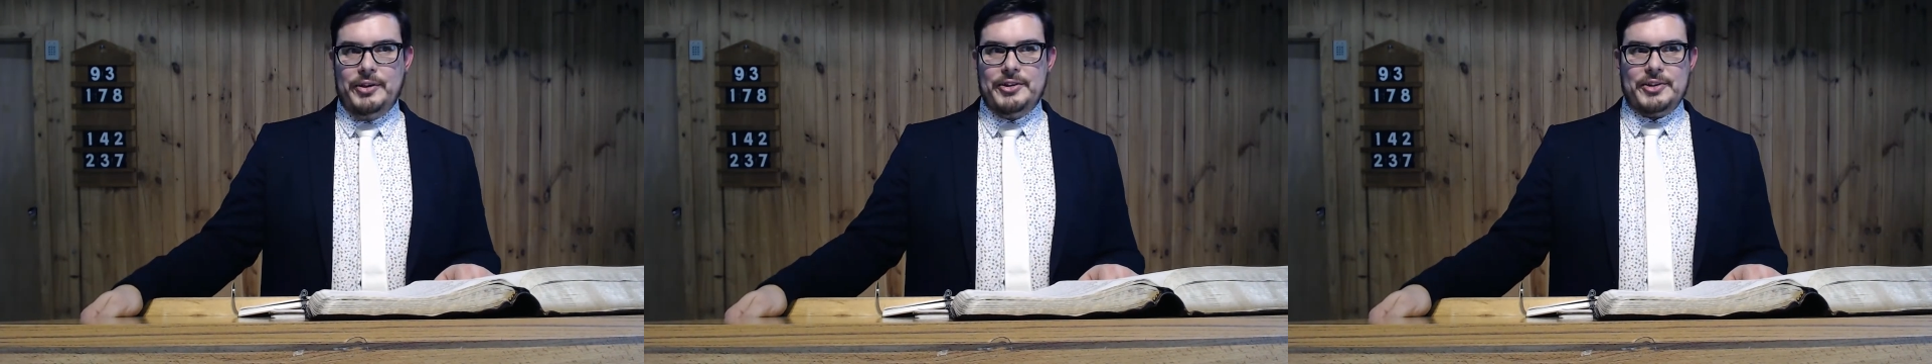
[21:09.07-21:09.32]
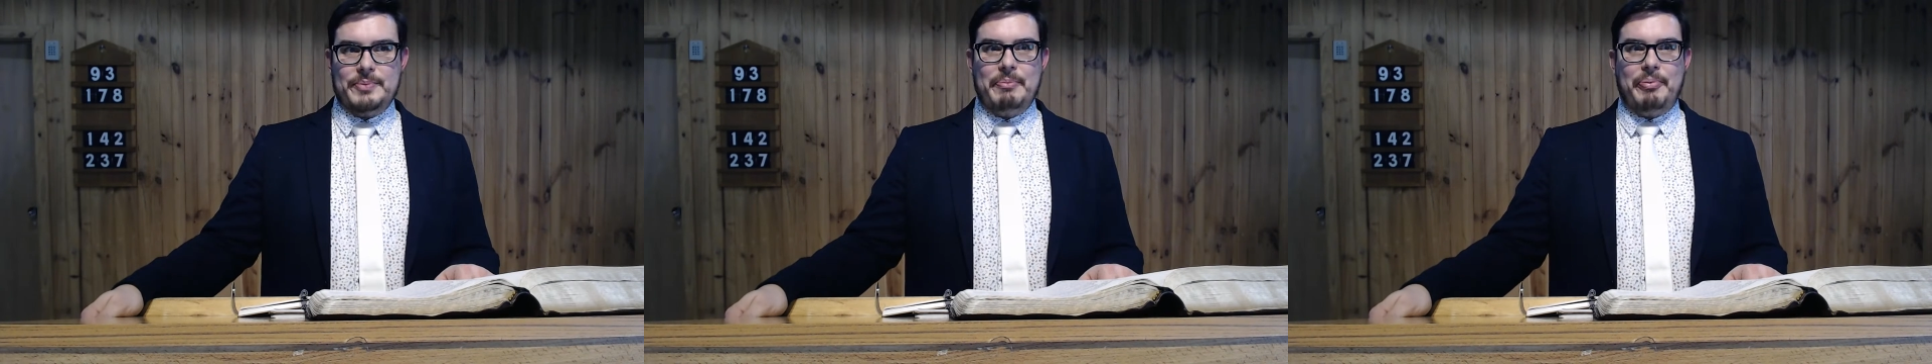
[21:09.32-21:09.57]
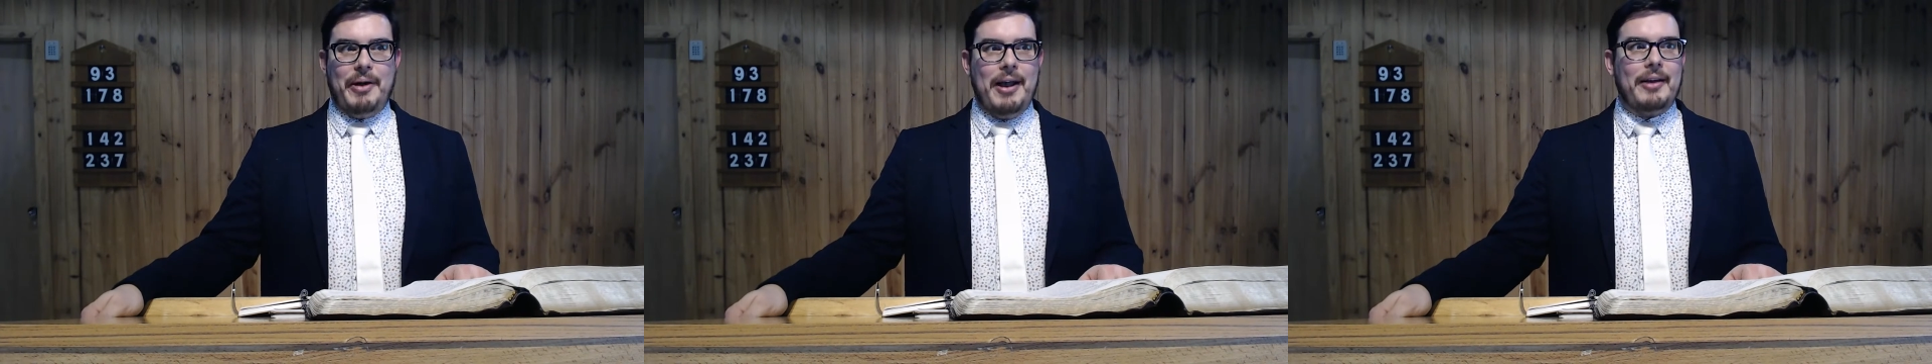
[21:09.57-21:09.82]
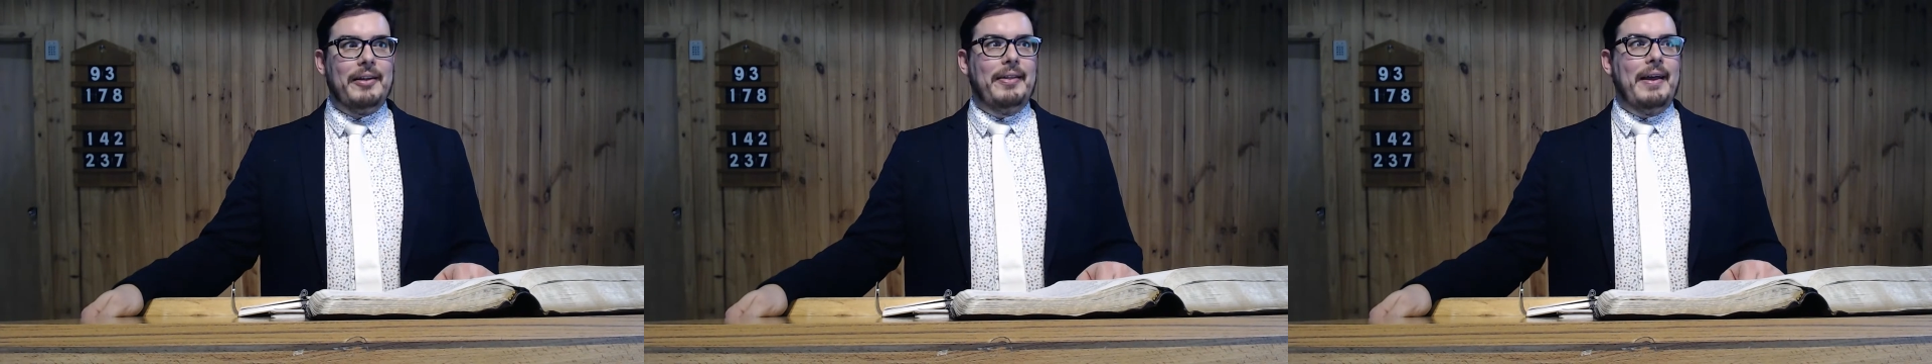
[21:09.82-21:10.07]
you should be
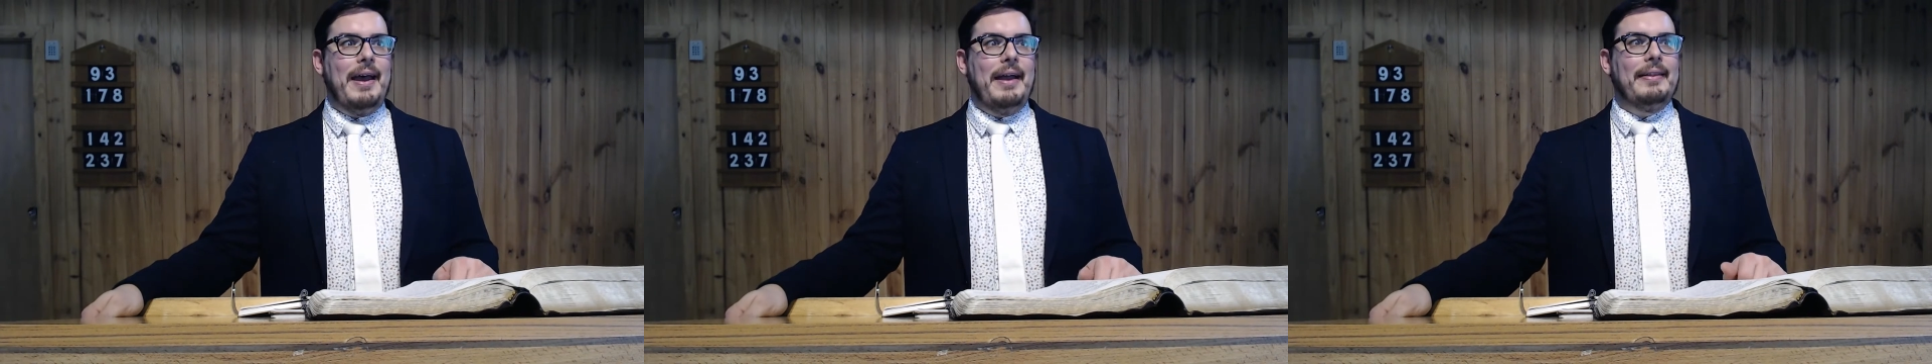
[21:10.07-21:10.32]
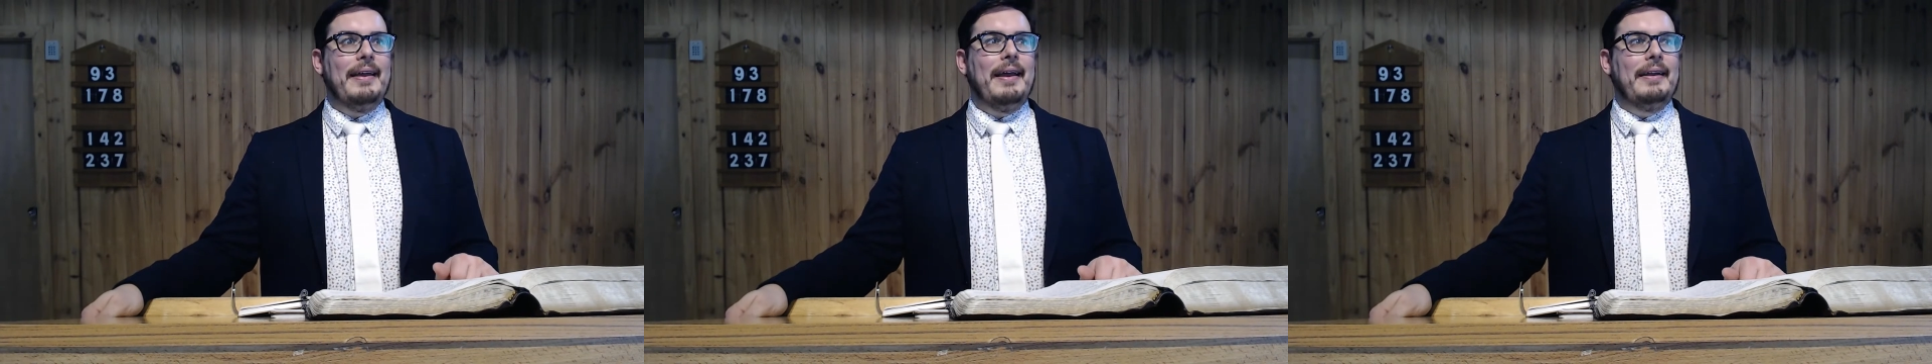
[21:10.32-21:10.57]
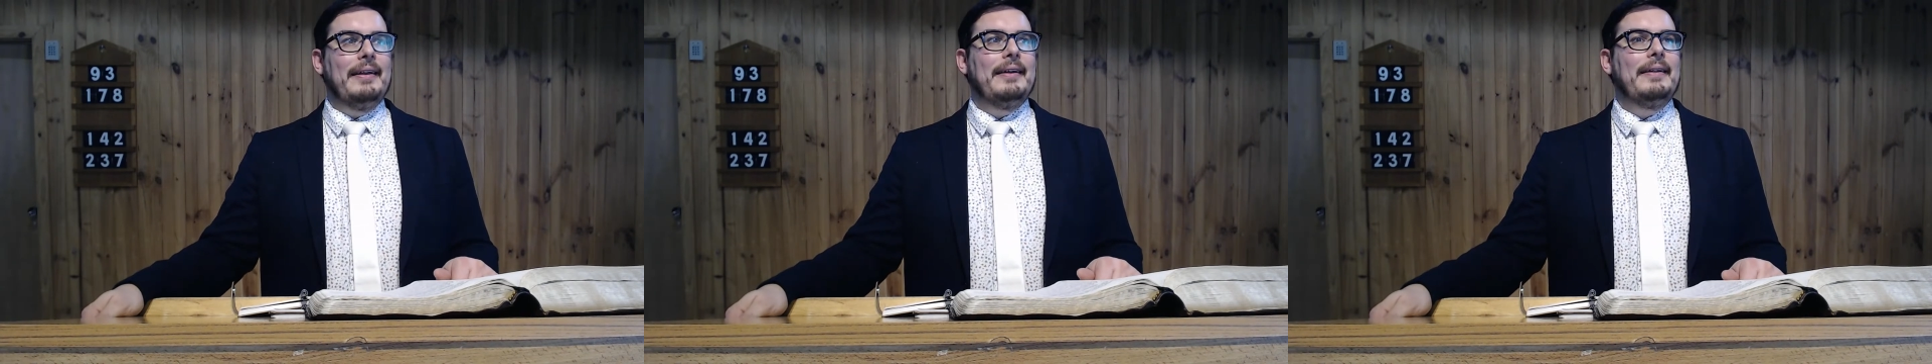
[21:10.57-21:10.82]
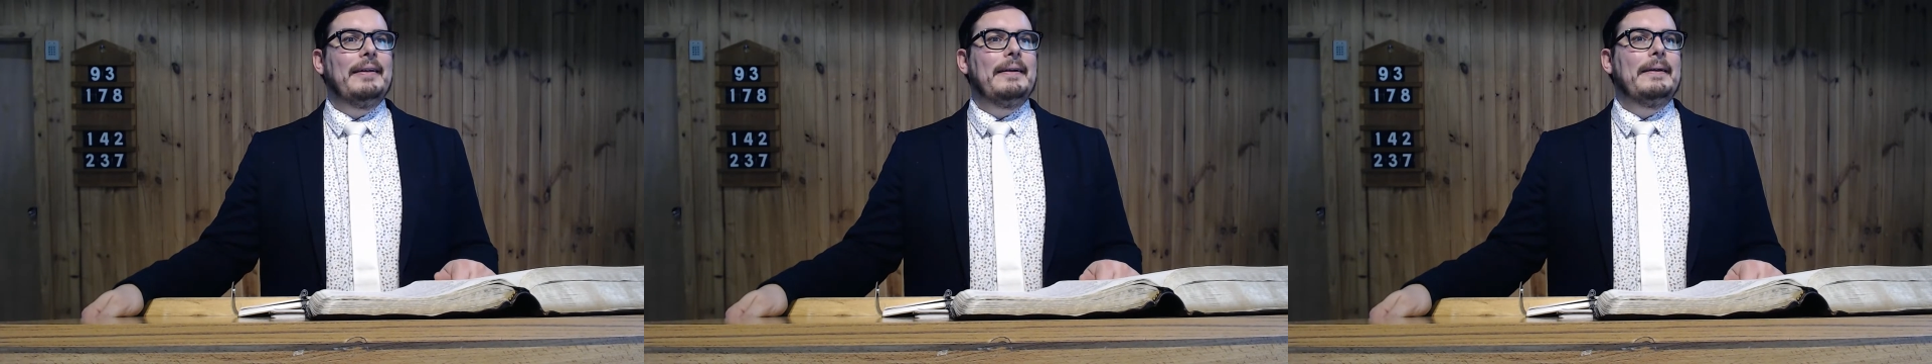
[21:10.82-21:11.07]
proud of that
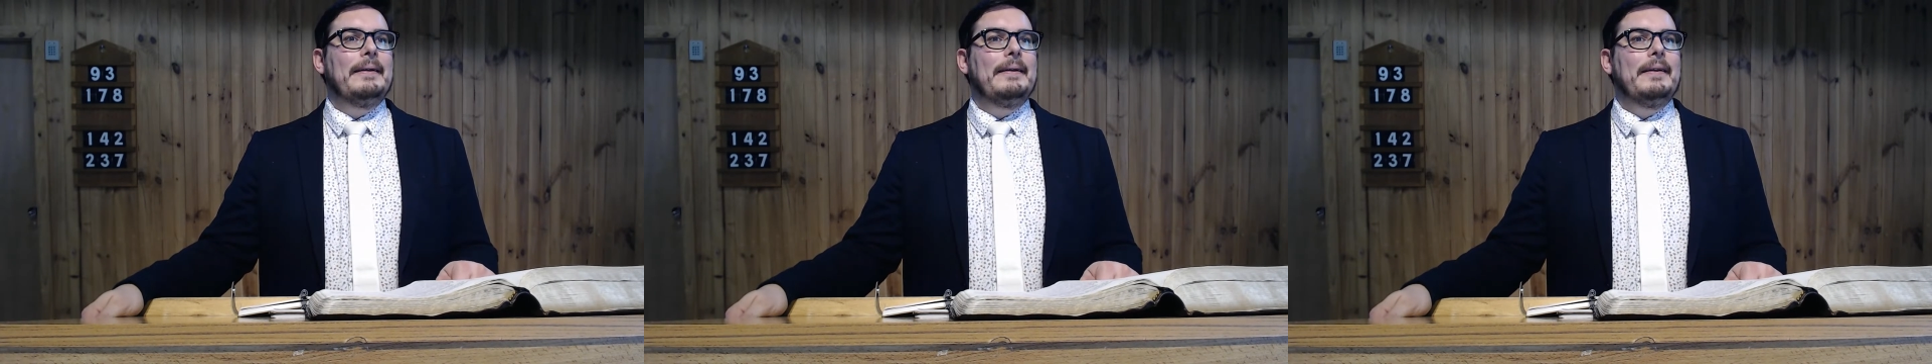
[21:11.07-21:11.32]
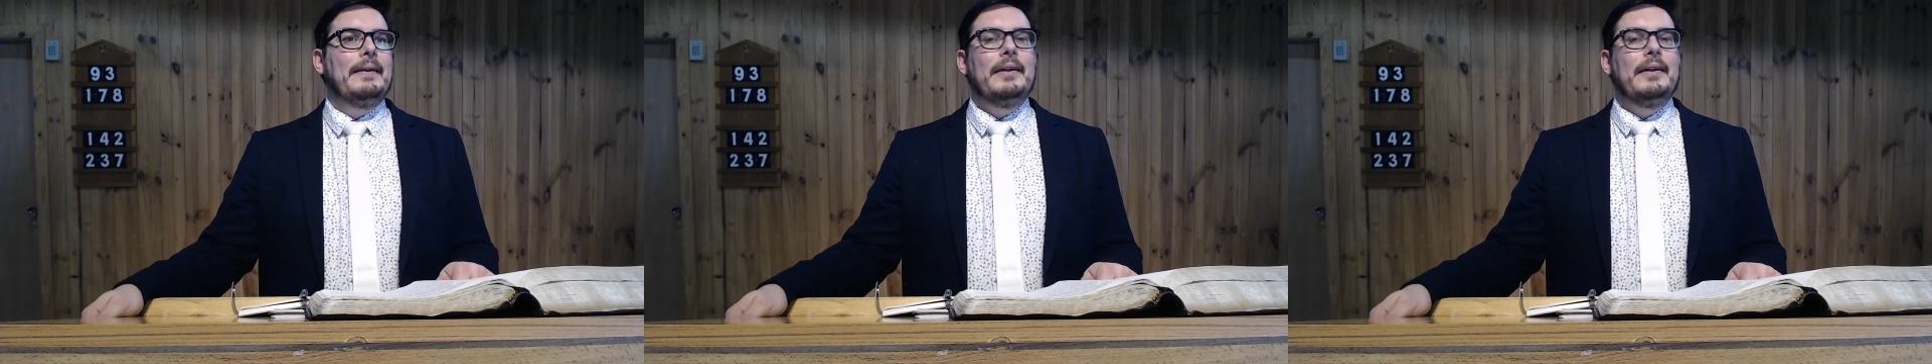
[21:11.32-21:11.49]
then.